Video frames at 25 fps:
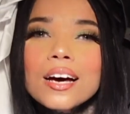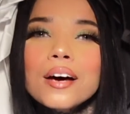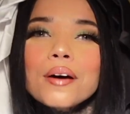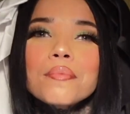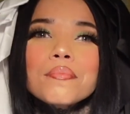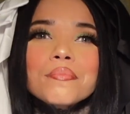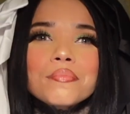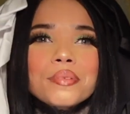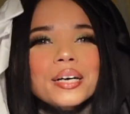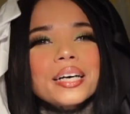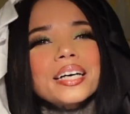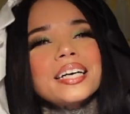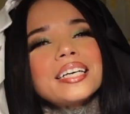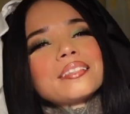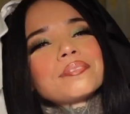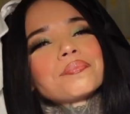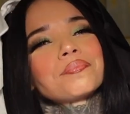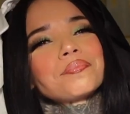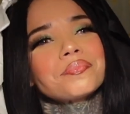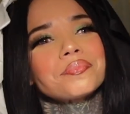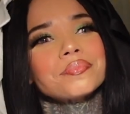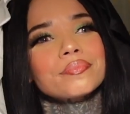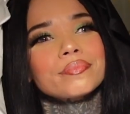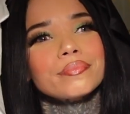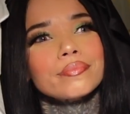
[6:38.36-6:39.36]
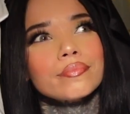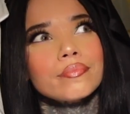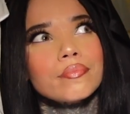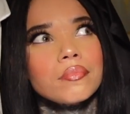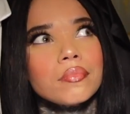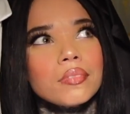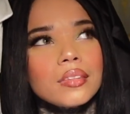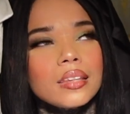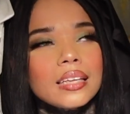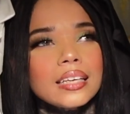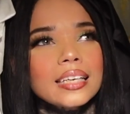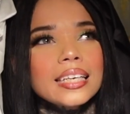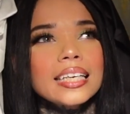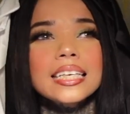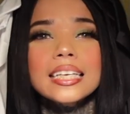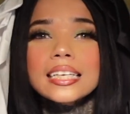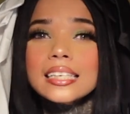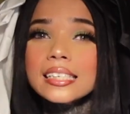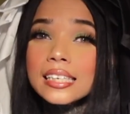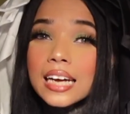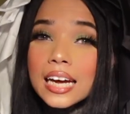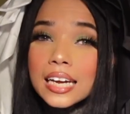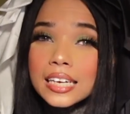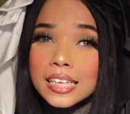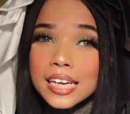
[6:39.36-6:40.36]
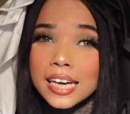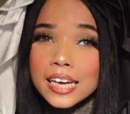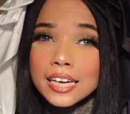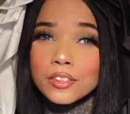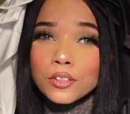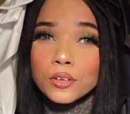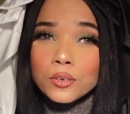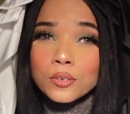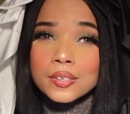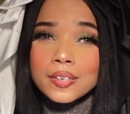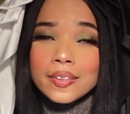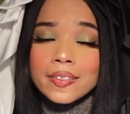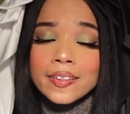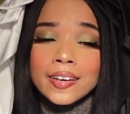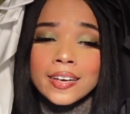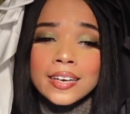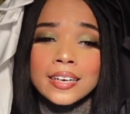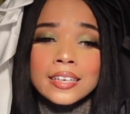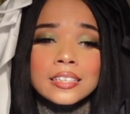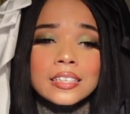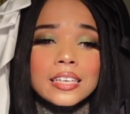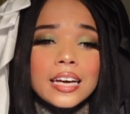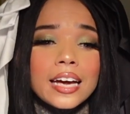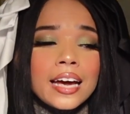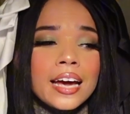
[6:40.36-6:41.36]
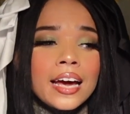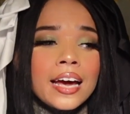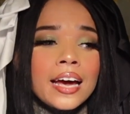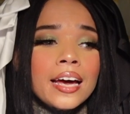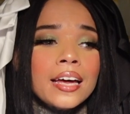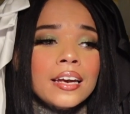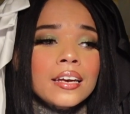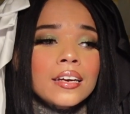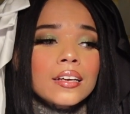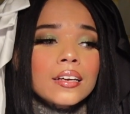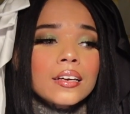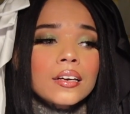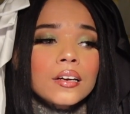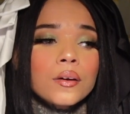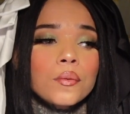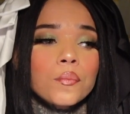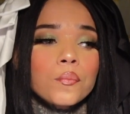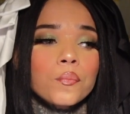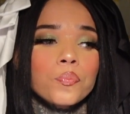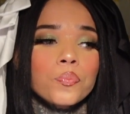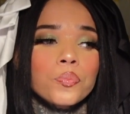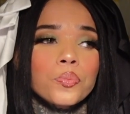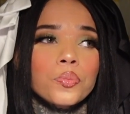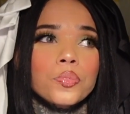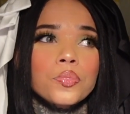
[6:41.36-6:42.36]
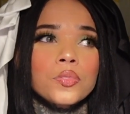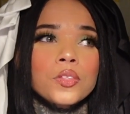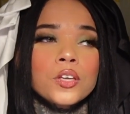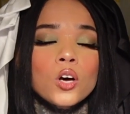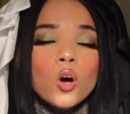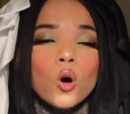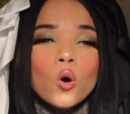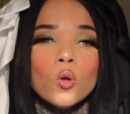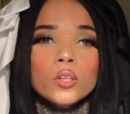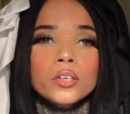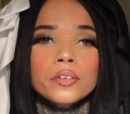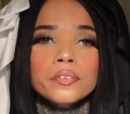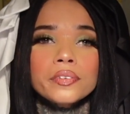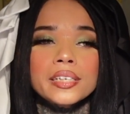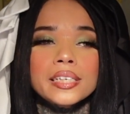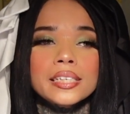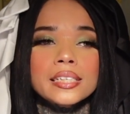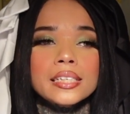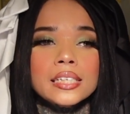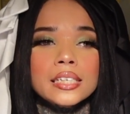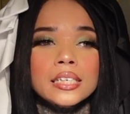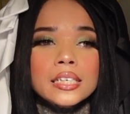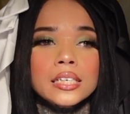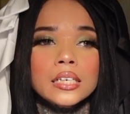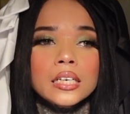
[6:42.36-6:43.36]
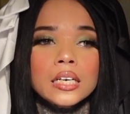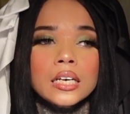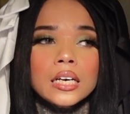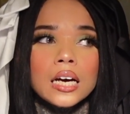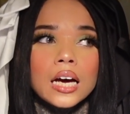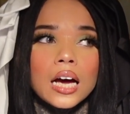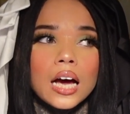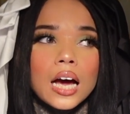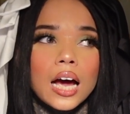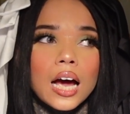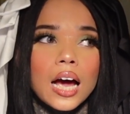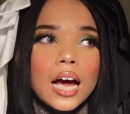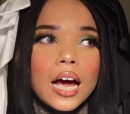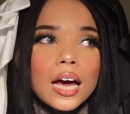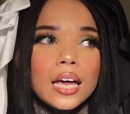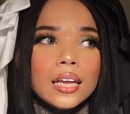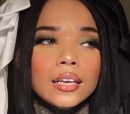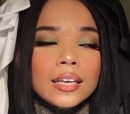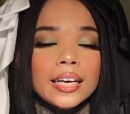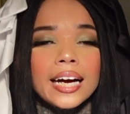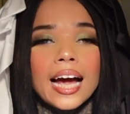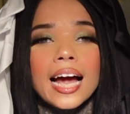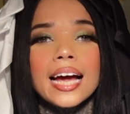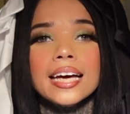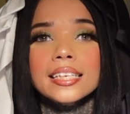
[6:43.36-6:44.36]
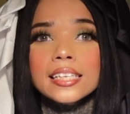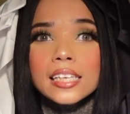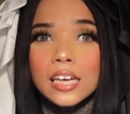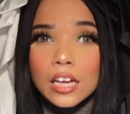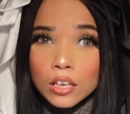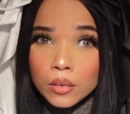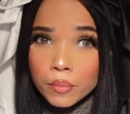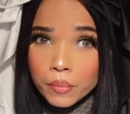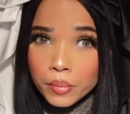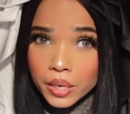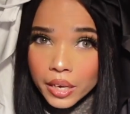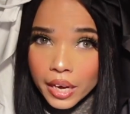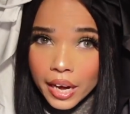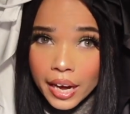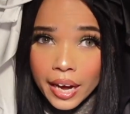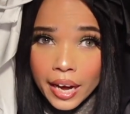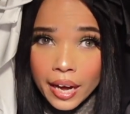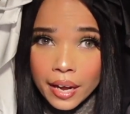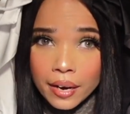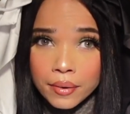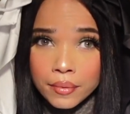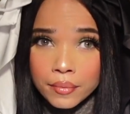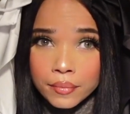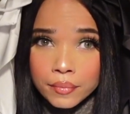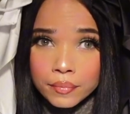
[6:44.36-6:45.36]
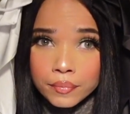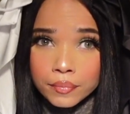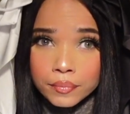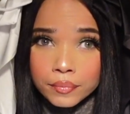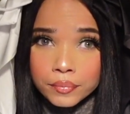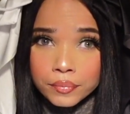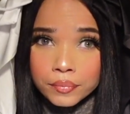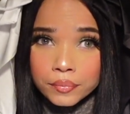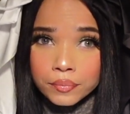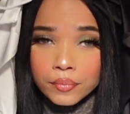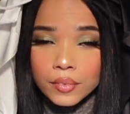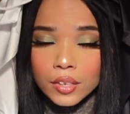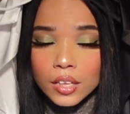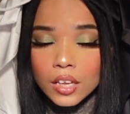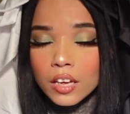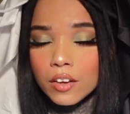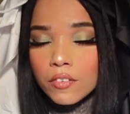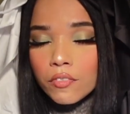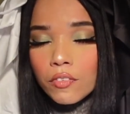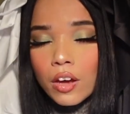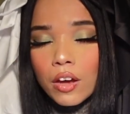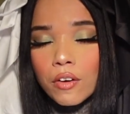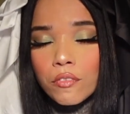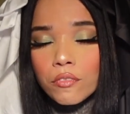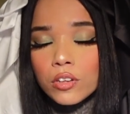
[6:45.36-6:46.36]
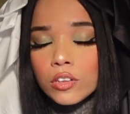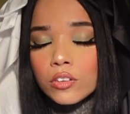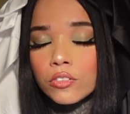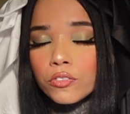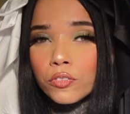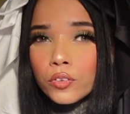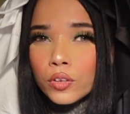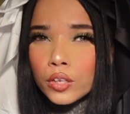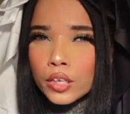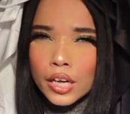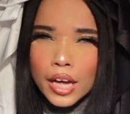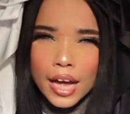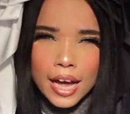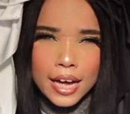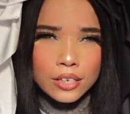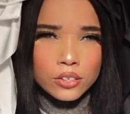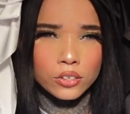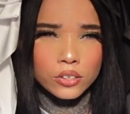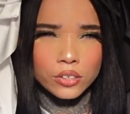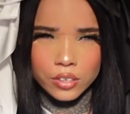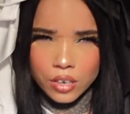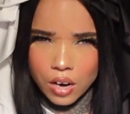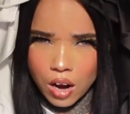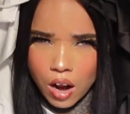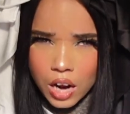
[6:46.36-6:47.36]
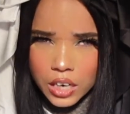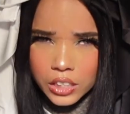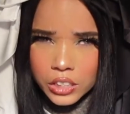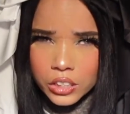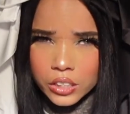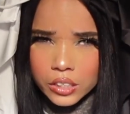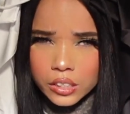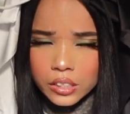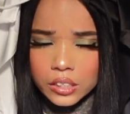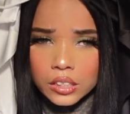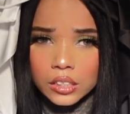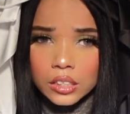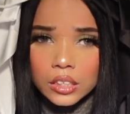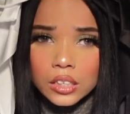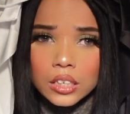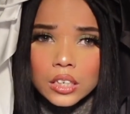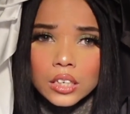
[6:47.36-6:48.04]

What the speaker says: But he does not take those things. And the only reason, like, I tell him he can, if he's feeling extra cautious.